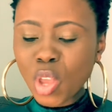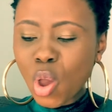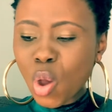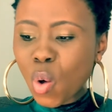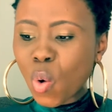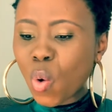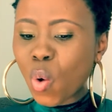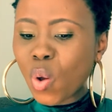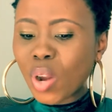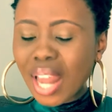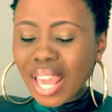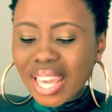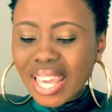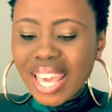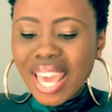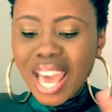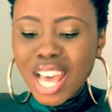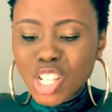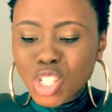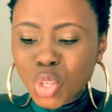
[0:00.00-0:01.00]
Or like he
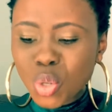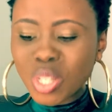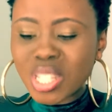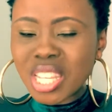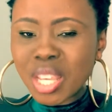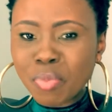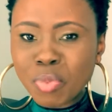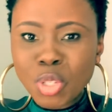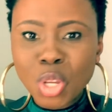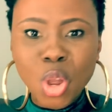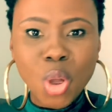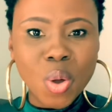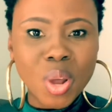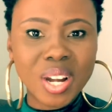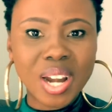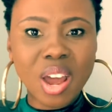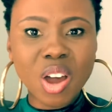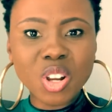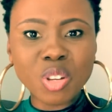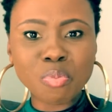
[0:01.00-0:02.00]
has to tiptoe
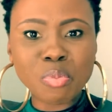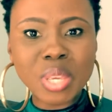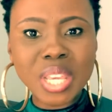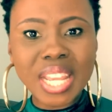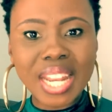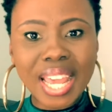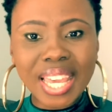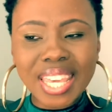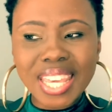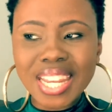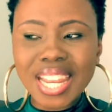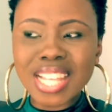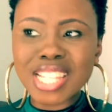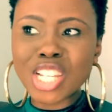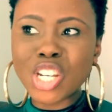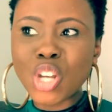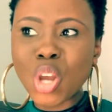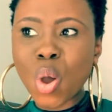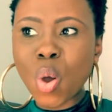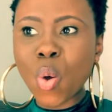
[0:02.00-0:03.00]
around me, like he doesn't
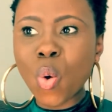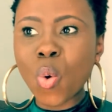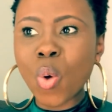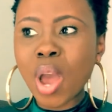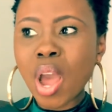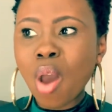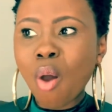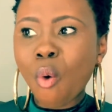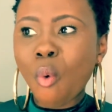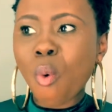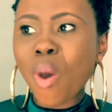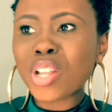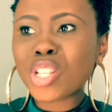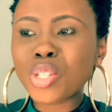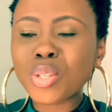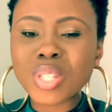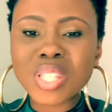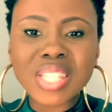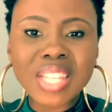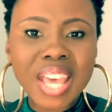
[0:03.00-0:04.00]
know what to
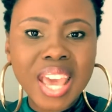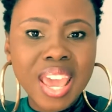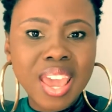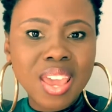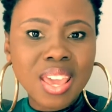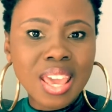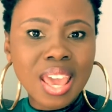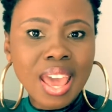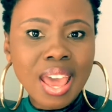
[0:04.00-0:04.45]
say.